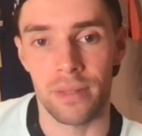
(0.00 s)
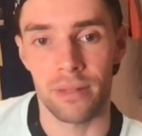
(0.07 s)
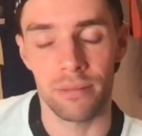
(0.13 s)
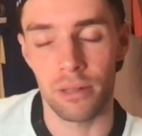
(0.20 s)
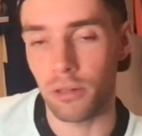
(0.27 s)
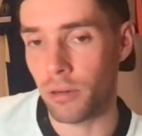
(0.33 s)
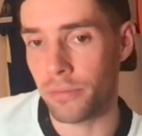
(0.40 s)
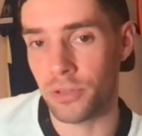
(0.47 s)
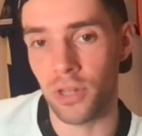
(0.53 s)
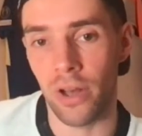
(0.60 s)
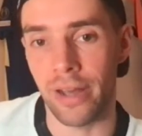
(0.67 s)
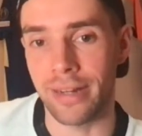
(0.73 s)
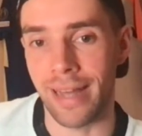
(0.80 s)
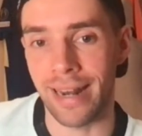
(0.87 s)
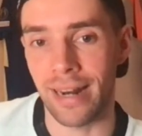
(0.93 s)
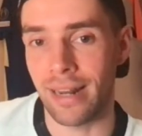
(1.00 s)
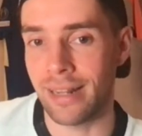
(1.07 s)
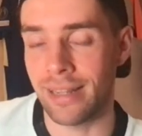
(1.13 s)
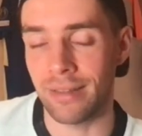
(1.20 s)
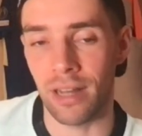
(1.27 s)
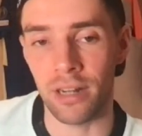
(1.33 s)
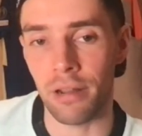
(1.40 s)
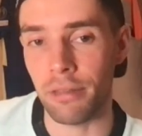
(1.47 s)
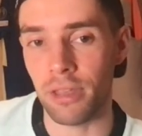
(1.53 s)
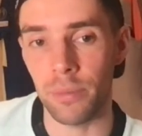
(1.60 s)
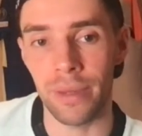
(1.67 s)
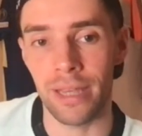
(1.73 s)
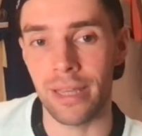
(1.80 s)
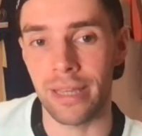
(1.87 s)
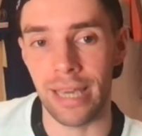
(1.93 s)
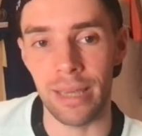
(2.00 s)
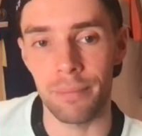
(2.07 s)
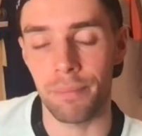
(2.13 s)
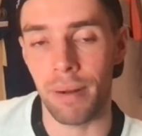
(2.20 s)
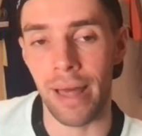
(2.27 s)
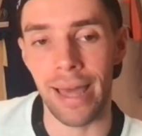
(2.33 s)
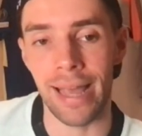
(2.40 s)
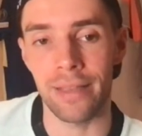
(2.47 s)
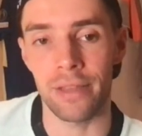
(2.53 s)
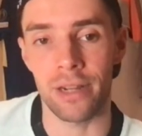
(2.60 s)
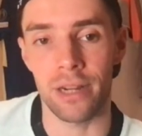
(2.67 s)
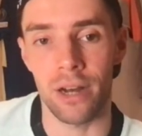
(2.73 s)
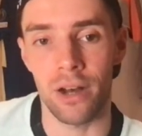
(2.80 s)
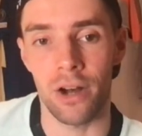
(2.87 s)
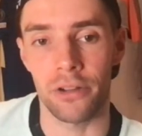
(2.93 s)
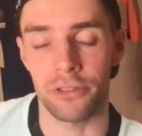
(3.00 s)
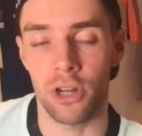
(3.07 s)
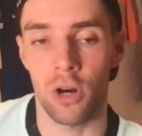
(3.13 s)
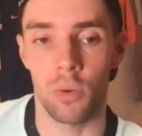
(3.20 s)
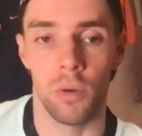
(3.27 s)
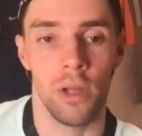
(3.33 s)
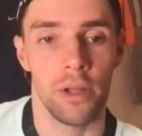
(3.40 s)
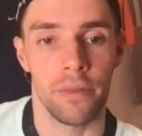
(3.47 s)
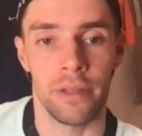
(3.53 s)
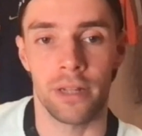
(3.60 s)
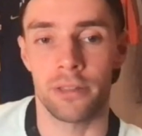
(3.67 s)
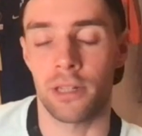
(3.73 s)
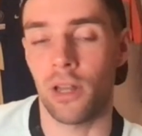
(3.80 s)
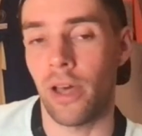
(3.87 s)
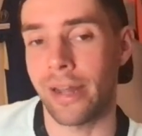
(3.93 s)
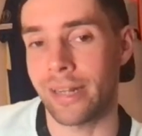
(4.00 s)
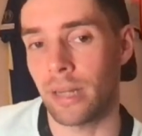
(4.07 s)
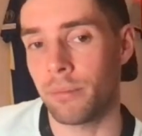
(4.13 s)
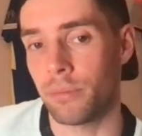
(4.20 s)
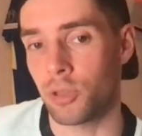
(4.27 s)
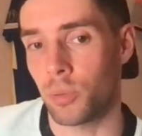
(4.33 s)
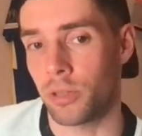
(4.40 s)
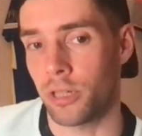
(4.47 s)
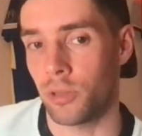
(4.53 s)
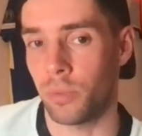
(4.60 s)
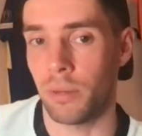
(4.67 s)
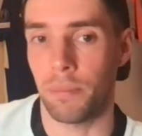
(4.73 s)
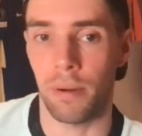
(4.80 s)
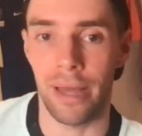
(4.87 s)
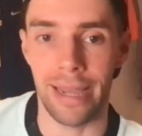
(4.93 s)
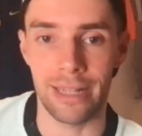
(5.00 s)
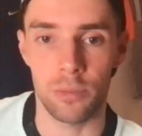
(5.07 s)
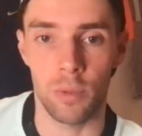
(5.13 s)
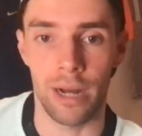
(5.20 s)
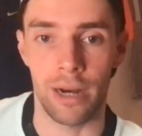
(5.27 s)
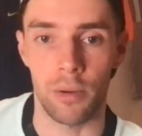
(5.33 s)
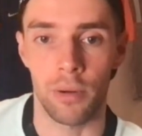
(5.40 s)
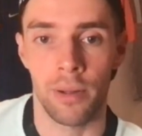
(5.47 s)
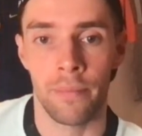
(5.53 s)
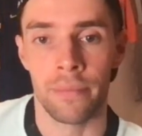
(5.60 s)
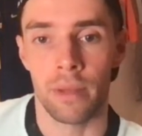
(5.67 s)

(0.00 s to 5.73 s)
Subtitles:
And I don't think we can keep playing the card, oh, the underlying numbers were good, we played well.